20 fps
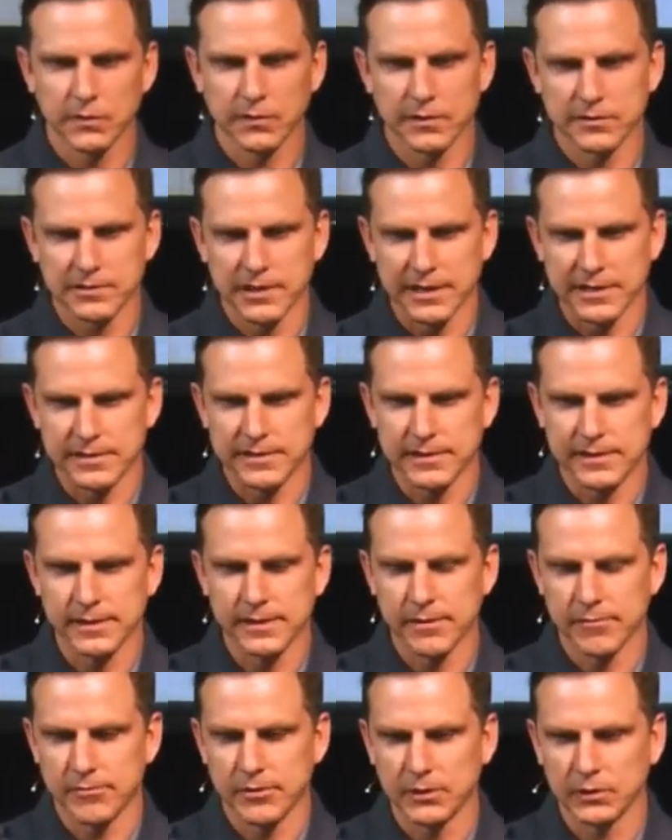this idea
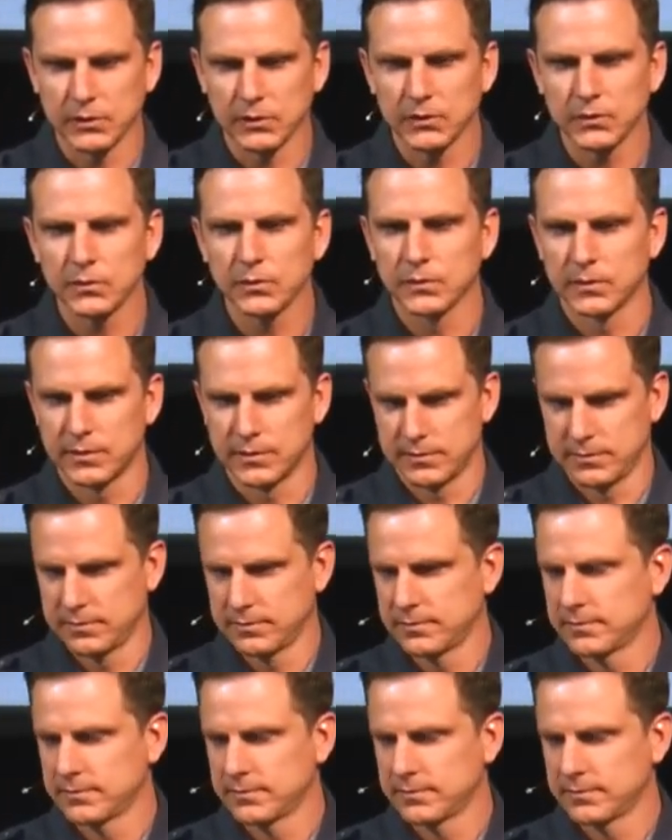of the lure,